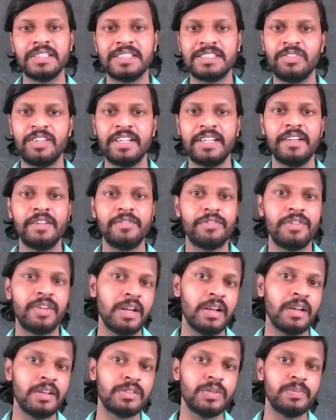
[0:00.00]
It's very
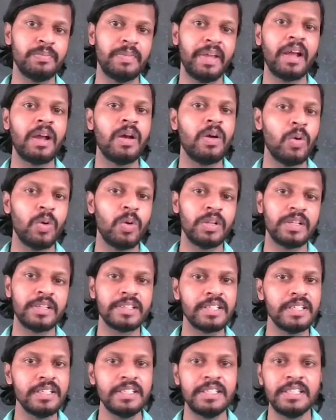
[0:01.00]
difficult to make hole in
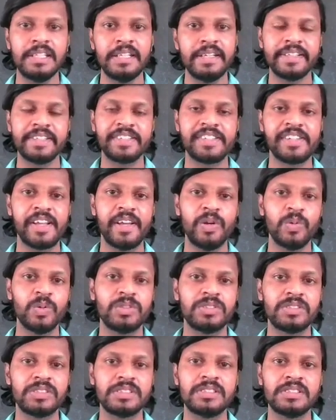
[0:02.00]
the dry
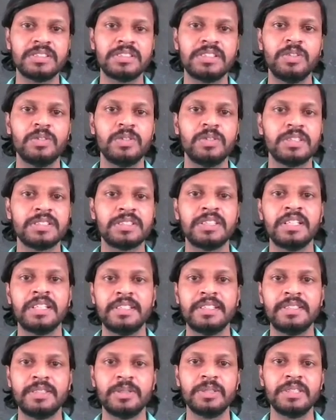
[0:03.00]
wood. She was
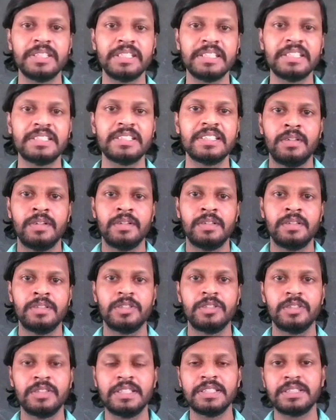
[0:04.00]
doing it.
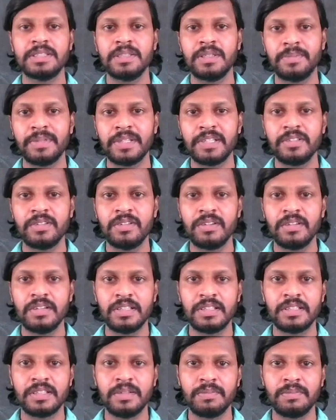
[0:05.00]
So this
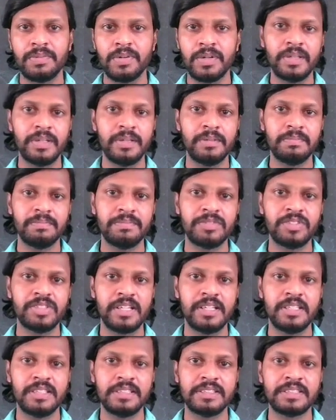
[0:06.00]
particular poem
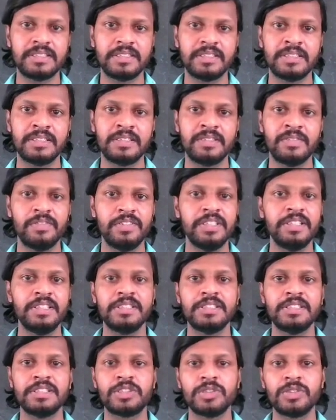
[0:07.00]
tells us
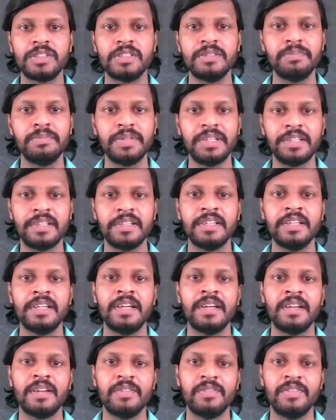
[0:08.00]
we shouldn't be
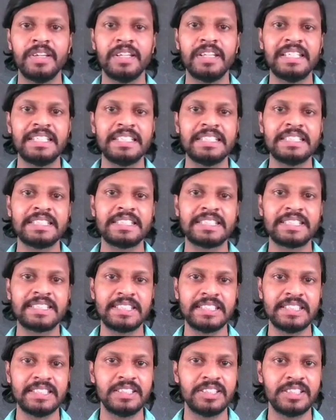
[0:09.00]
very
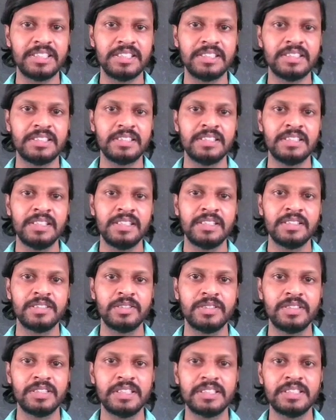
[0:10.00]
stingy.
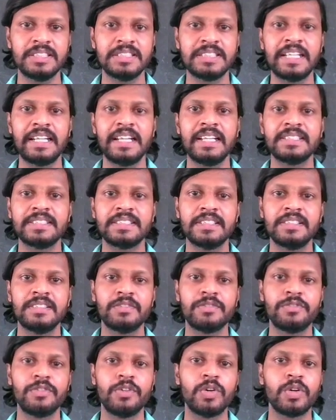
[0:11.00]
So this is a
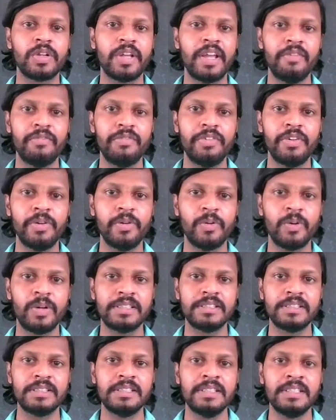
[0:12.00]
lesson for
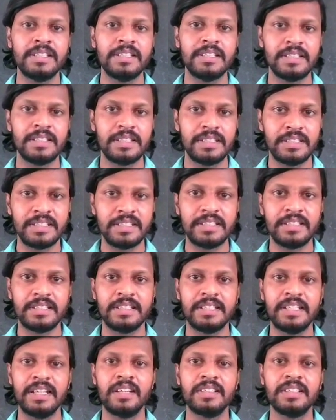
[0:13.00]
everyone. And the
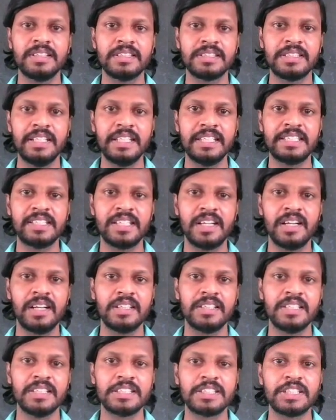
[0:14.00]
elders, they tell
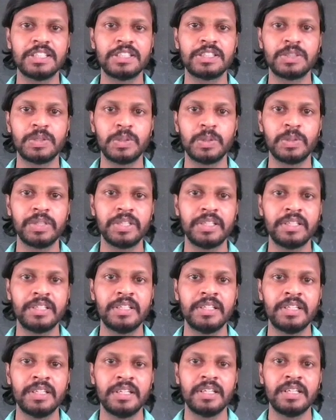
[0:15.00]
this story
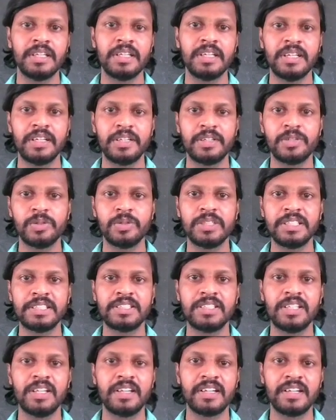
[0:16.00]
to the
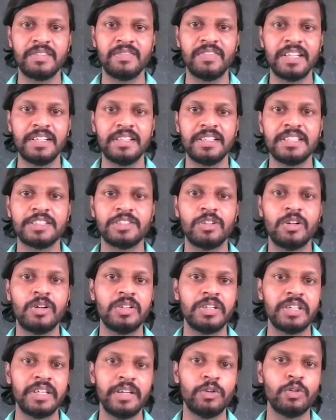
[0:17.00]
children when they
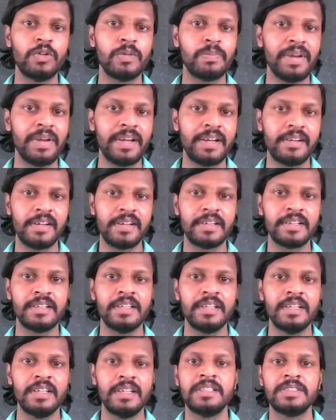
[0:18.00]
saw a woodpecker.
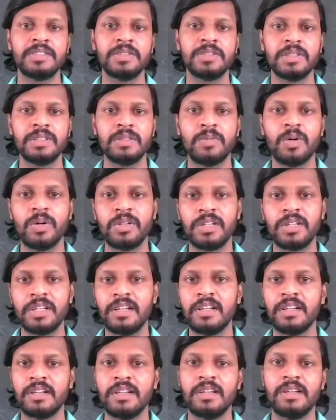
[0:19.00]
So the
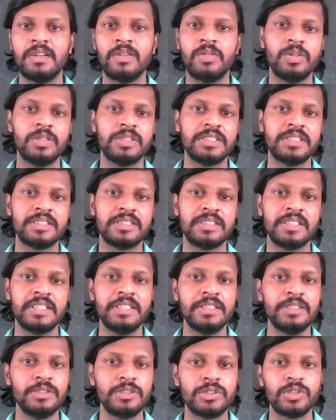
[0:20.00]
moral was
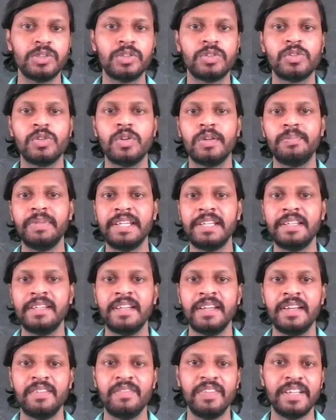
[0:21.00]
you should not be
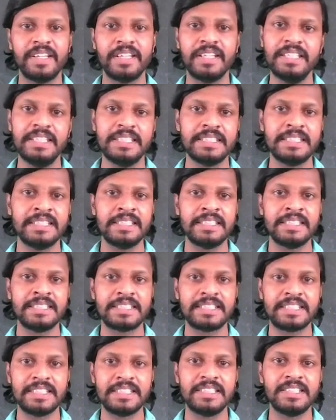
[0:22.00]
very
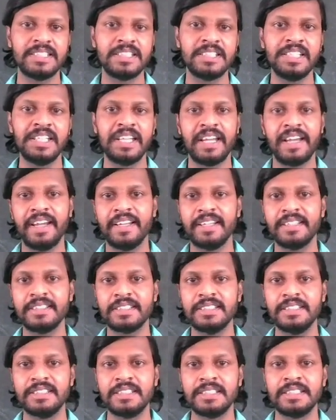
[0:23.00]
stingy and
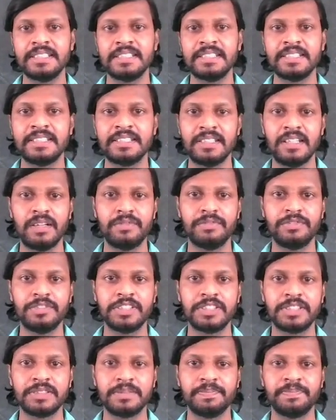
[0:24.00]
selfish.